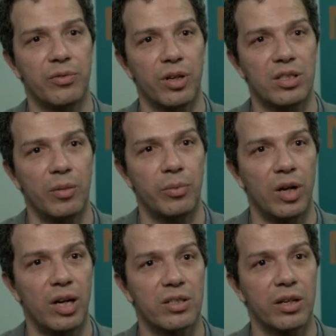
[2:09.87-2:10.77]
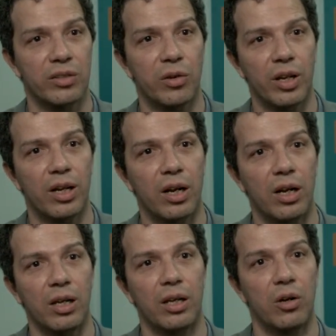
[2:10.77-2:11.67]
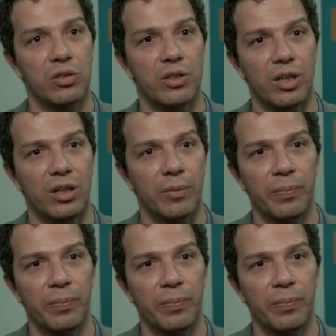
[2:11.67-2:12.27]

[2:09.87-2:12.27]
For example, Arts Electronica in Austria,